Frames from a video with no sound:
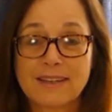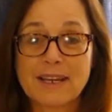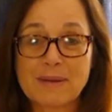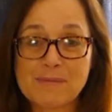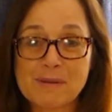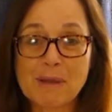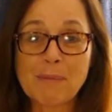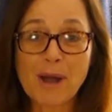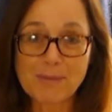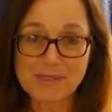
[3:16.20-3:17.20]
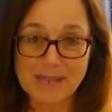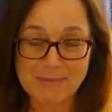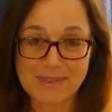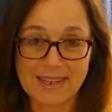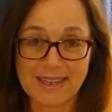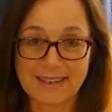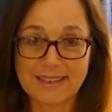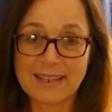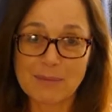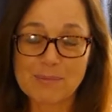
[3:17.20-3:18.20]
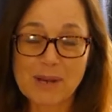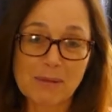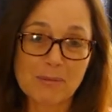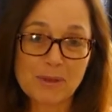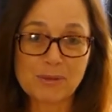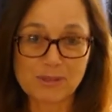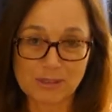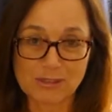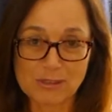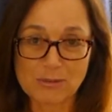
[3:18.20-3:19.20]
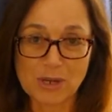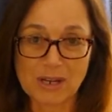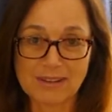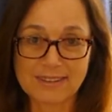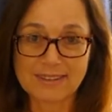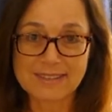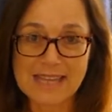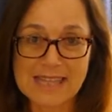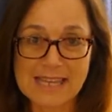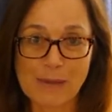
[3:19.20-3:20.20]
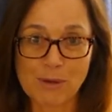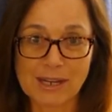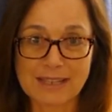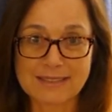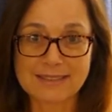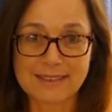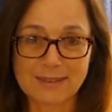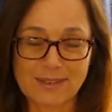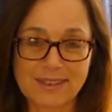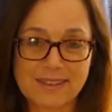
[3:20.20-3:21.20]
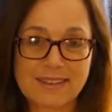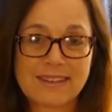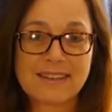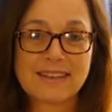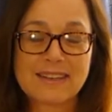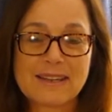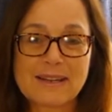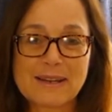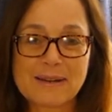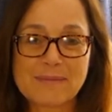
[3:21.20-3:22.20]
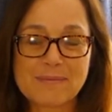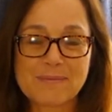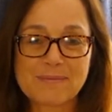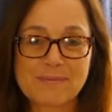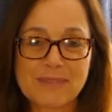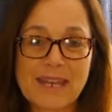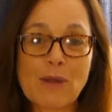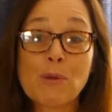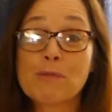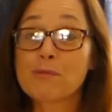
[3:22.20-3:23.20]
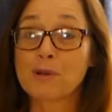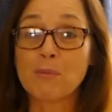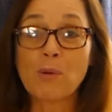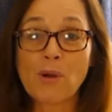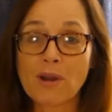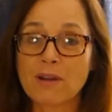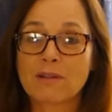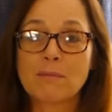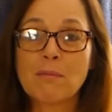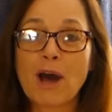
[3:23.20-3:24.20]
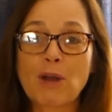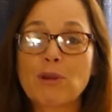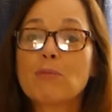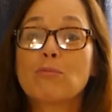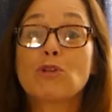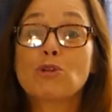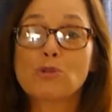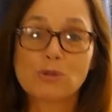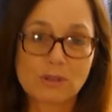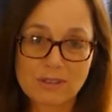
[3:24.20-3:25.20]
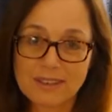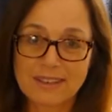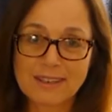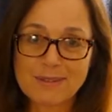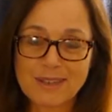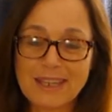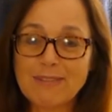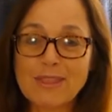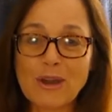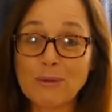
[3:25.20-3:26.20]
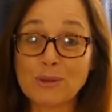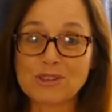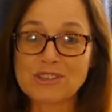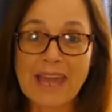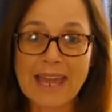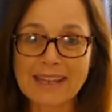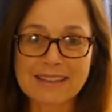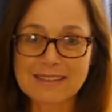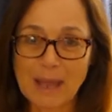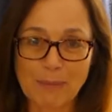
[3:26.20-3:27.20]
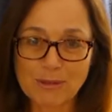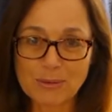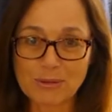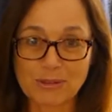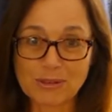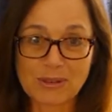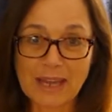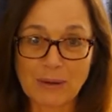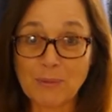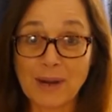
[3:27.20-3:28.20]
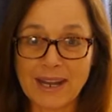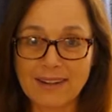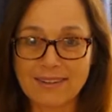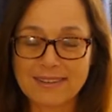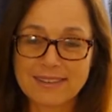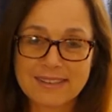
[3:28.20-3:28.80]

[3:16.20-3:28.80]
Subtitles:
But my mom stepped in, and that probably was just as well, because I think I would have gotten sick of it. And I went for a more moderate blue, even though it was shag at the time, so it was still kind of wild.